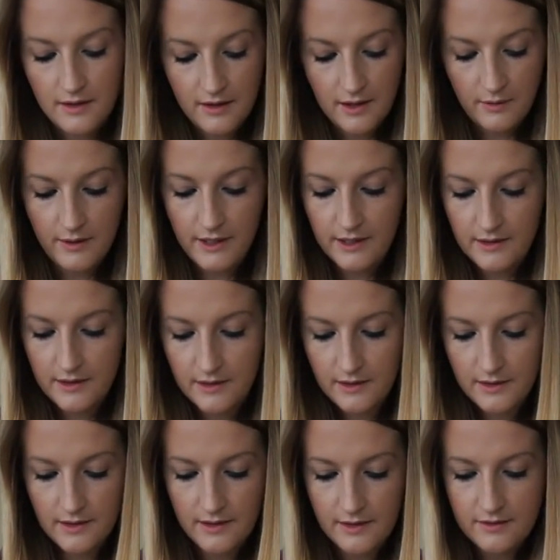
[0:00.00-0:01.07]
Anyway,
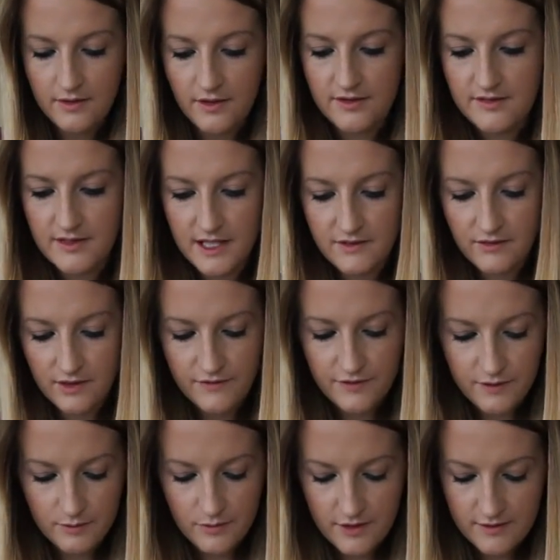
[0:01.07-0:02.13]
it's got a sticker on it for
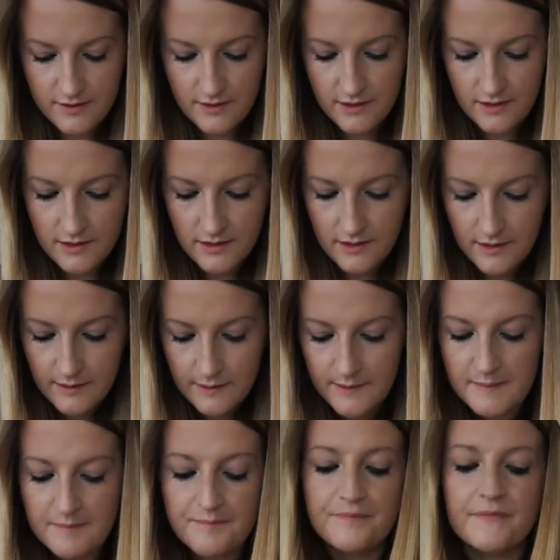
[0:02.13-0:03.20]
some reason.
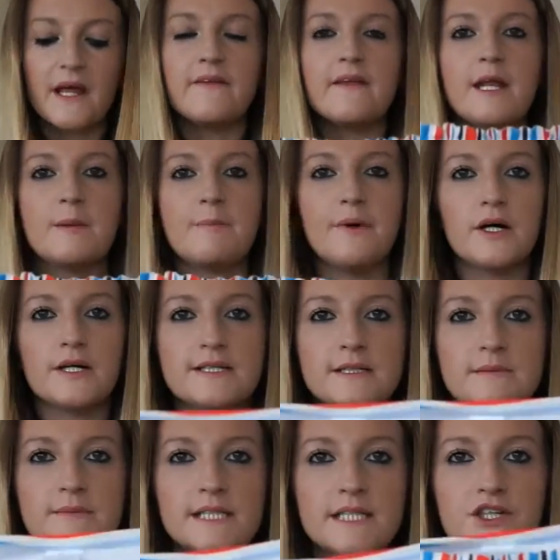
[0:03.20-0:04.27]
And they're the
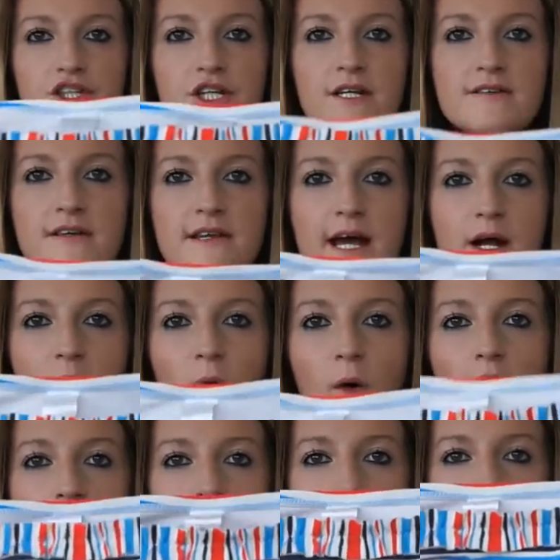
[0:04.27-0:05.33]
bottoms, and as you can see they're
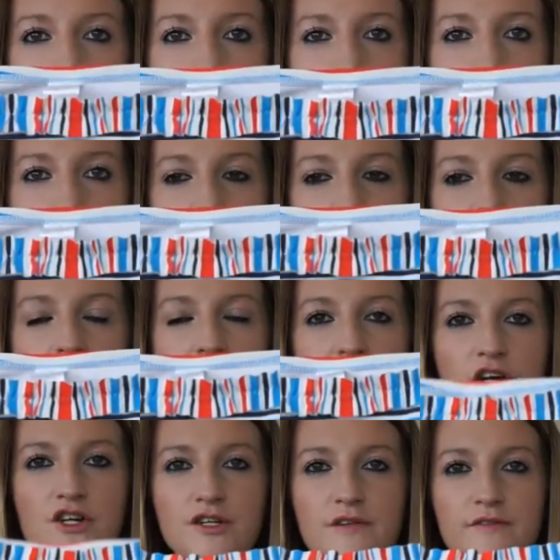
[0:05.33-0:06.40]
quite a little bit bigger,
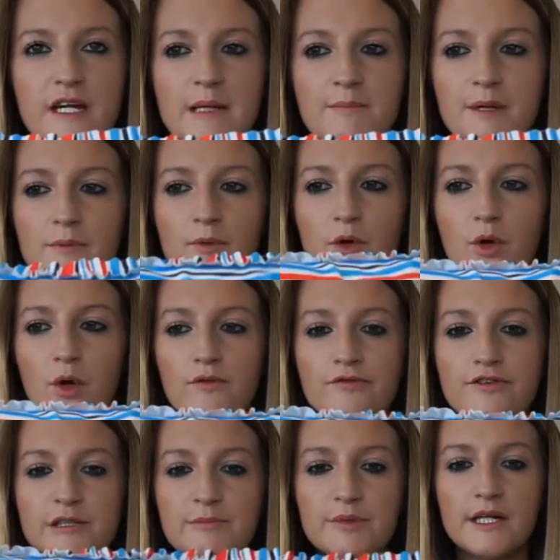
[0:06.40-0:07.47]
and I just feel a bit more
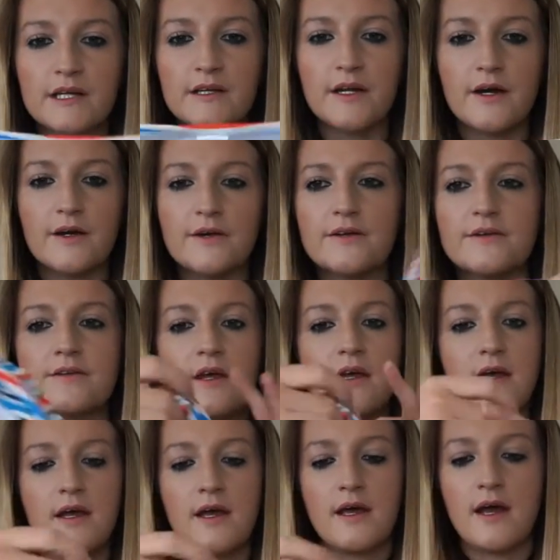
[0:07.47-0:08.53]
comfortable in those.
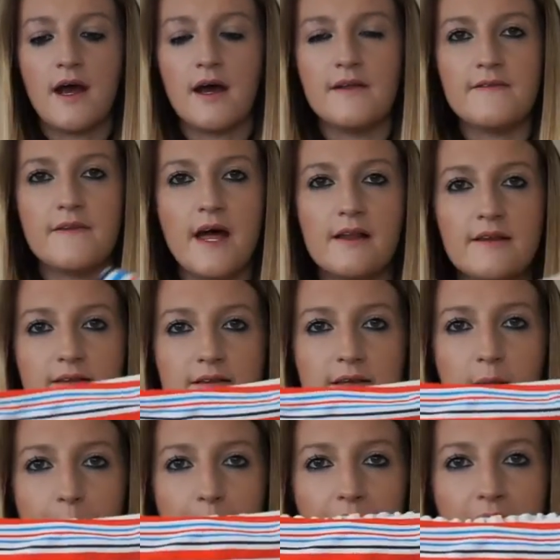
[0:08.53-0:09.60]
And then that's
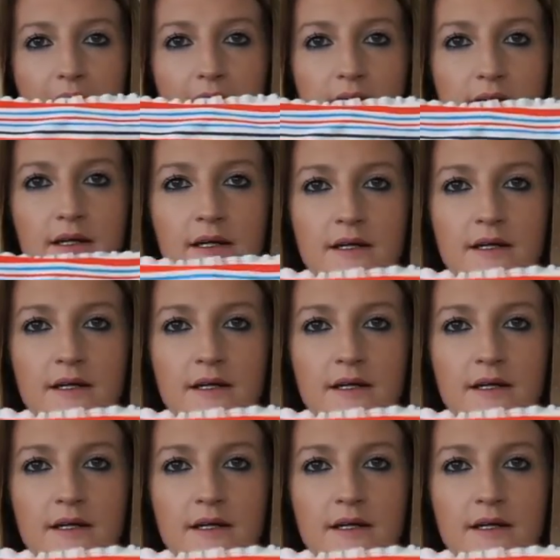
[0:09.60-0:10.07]
the back,